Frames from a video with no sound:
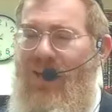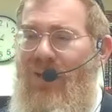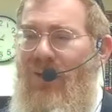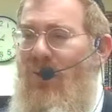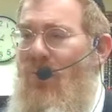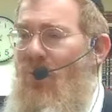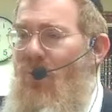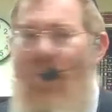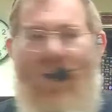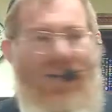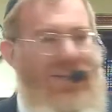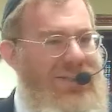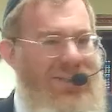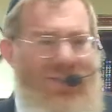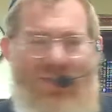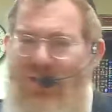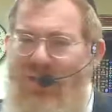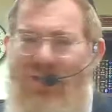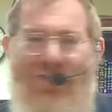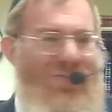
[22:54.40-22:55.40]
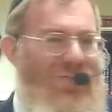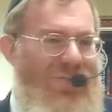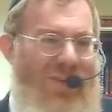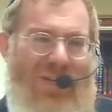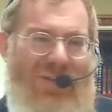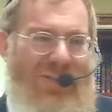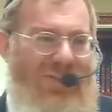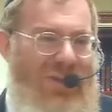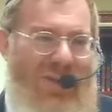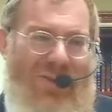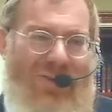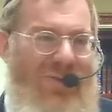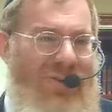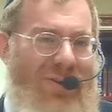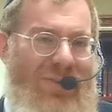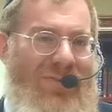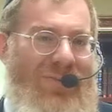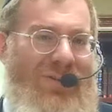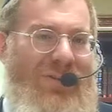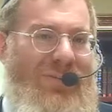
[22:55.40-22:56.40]
Why didn't he just find another
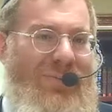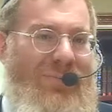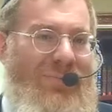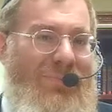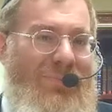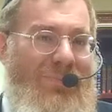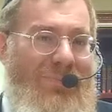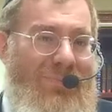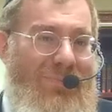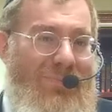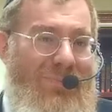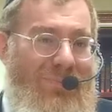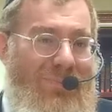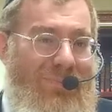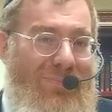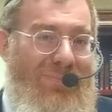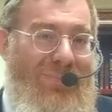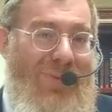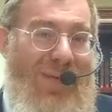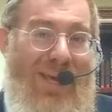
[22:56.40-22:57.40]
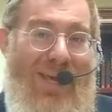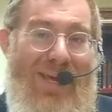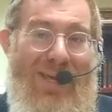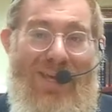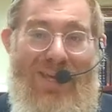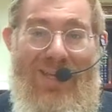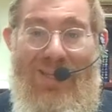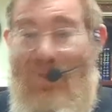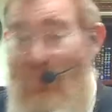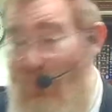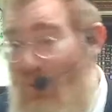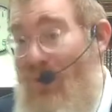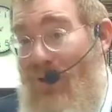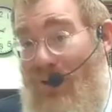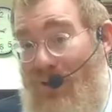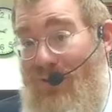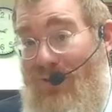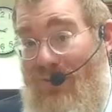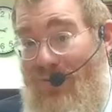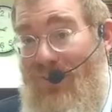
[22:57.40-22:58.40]
Navi? There were
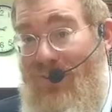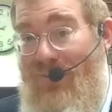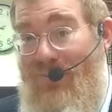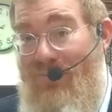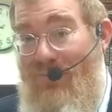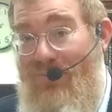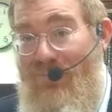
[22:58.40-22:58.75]
other Naviim.